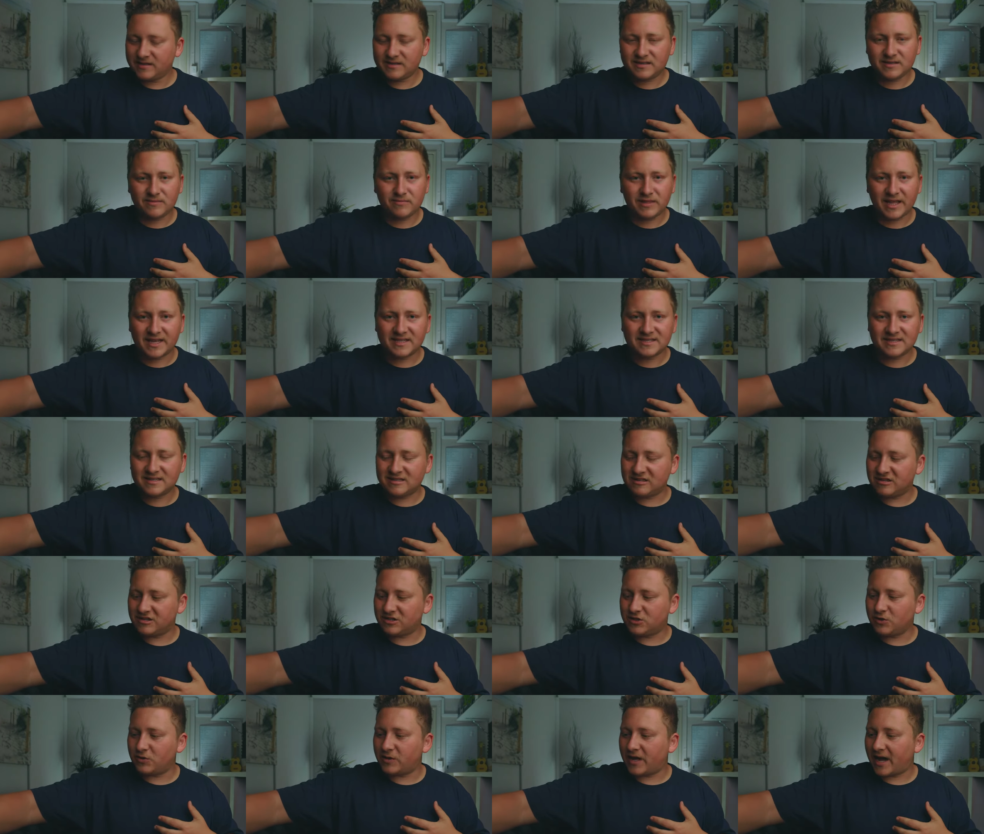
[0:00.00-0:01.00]
Some lenses
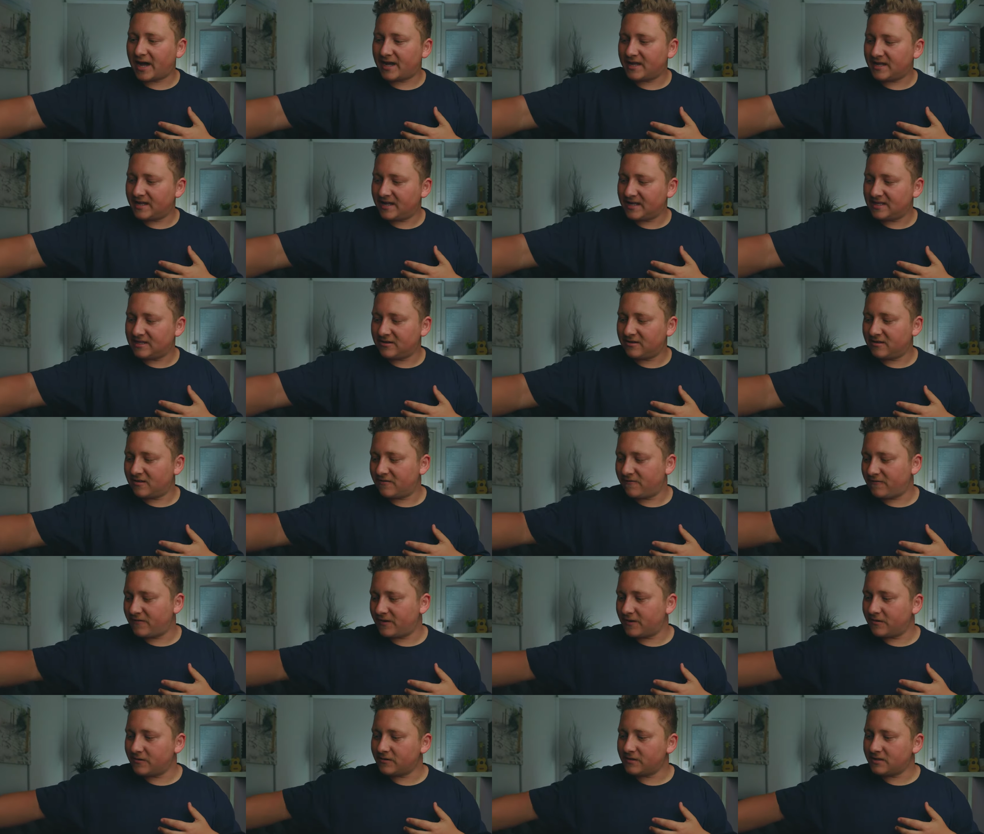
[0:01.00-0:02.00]
just do that, hits you in the
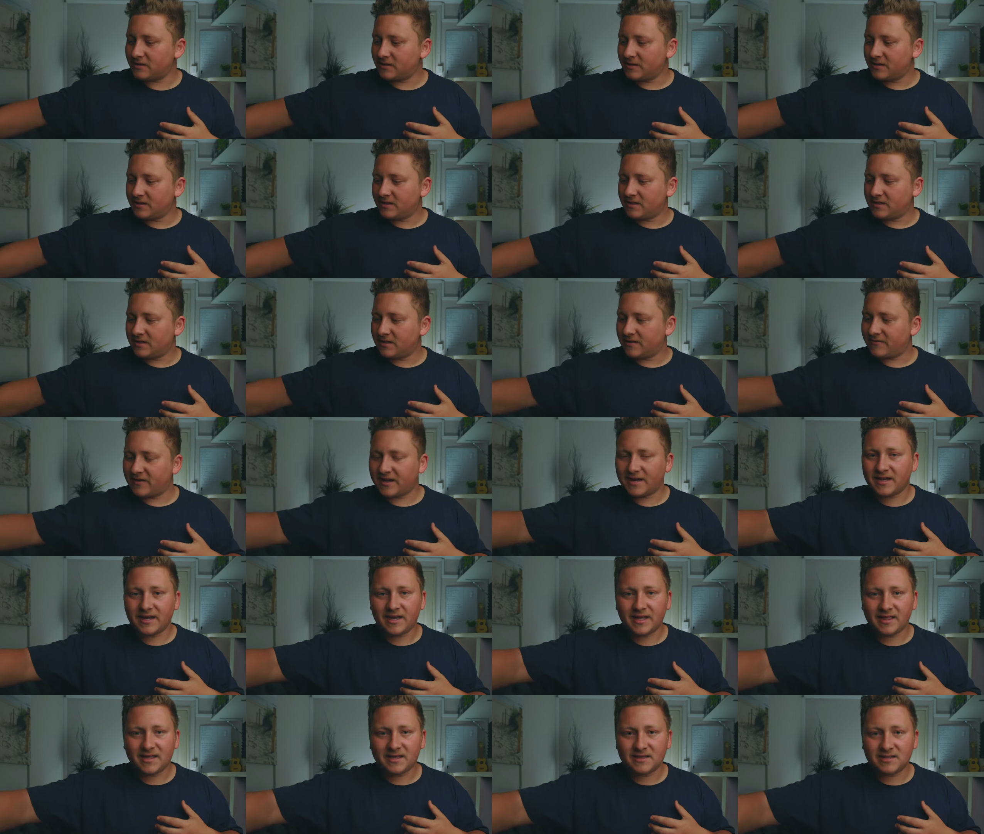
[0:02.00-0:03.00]
feels. If I
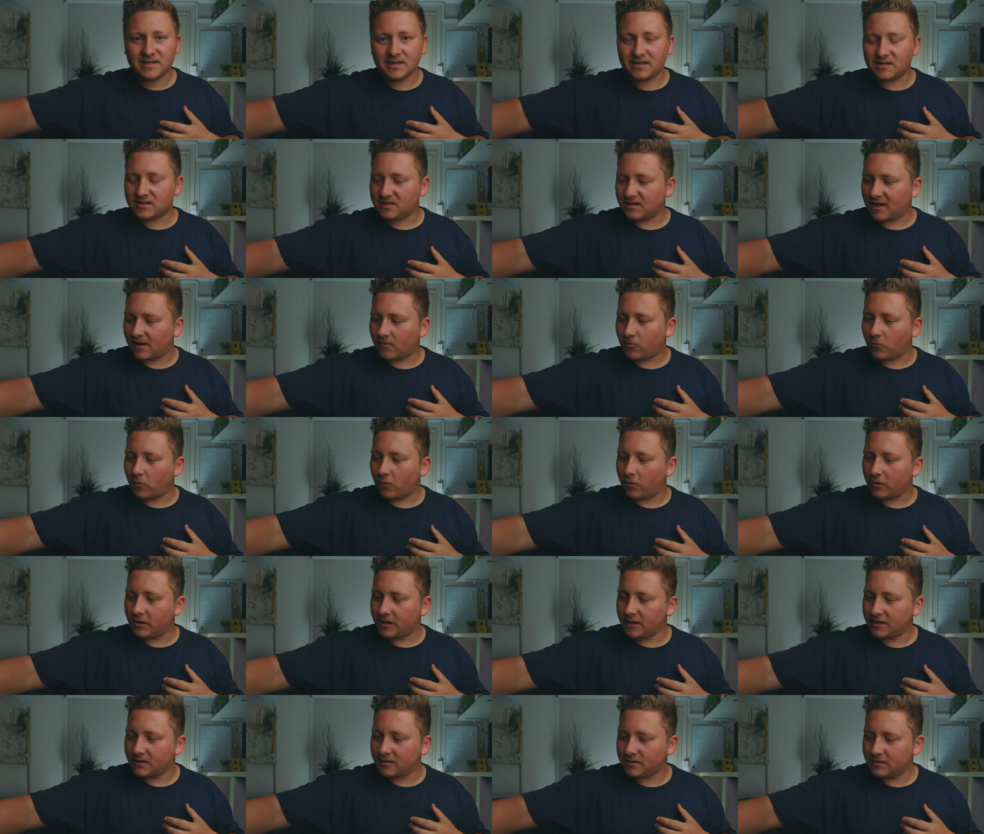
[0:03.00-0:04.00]
can get this thing to stop
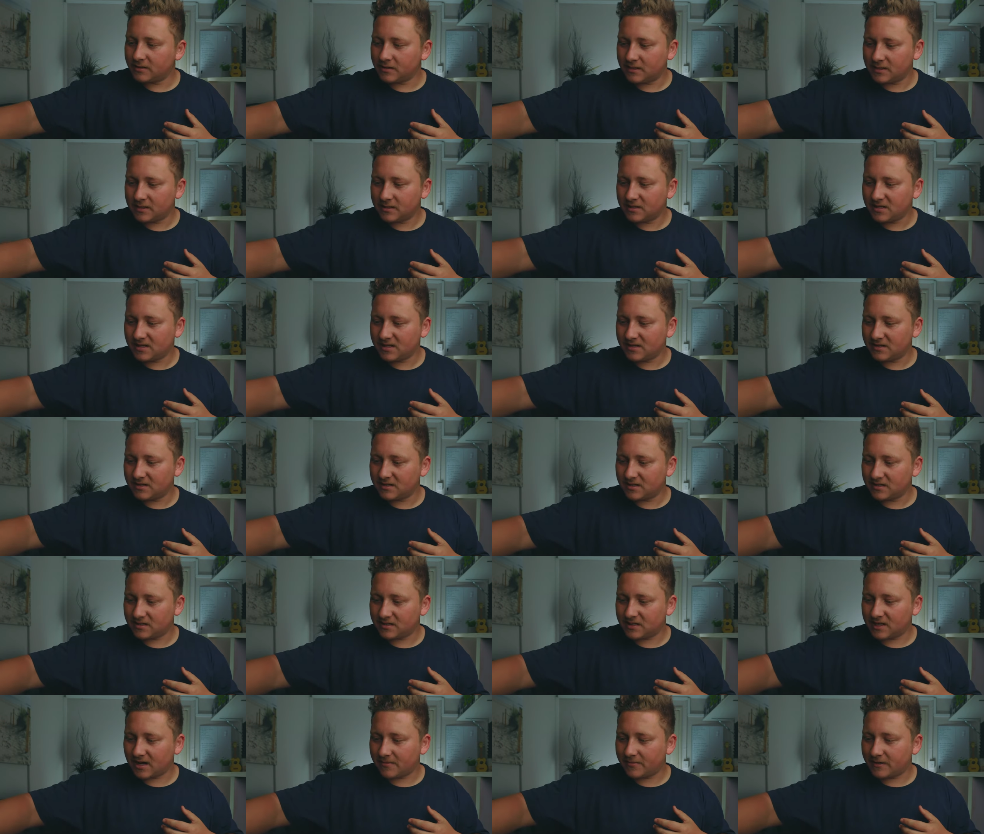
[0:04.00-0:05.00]
rolling,
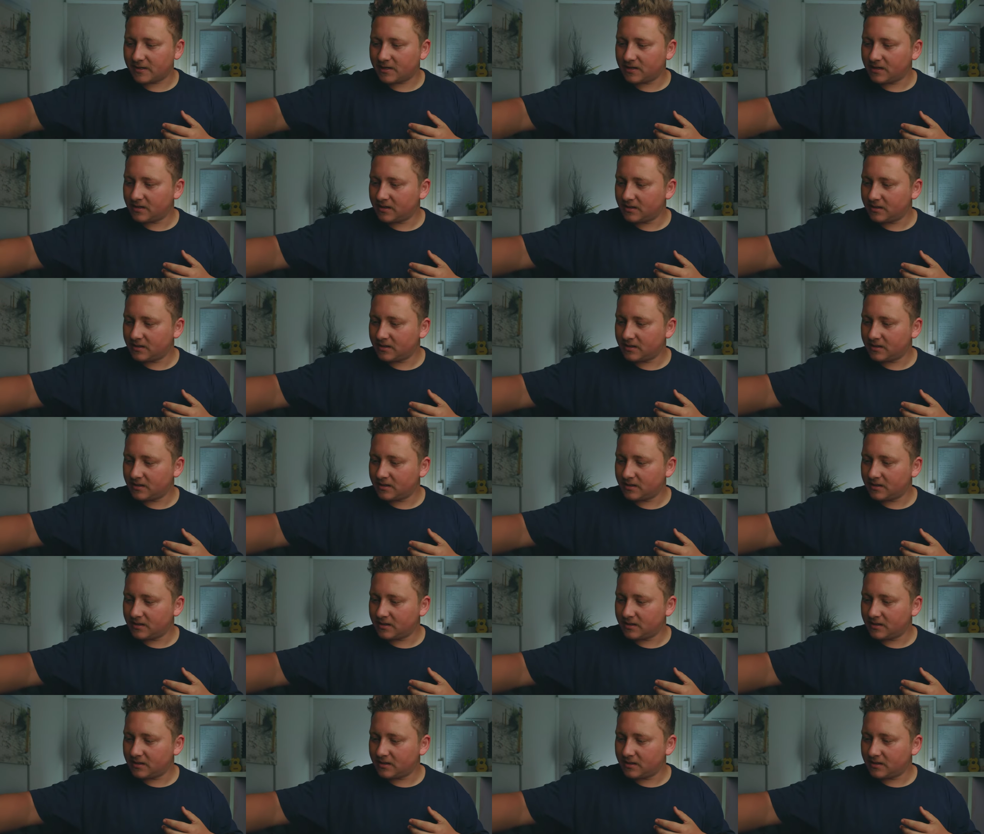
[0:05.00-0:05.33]
stop it.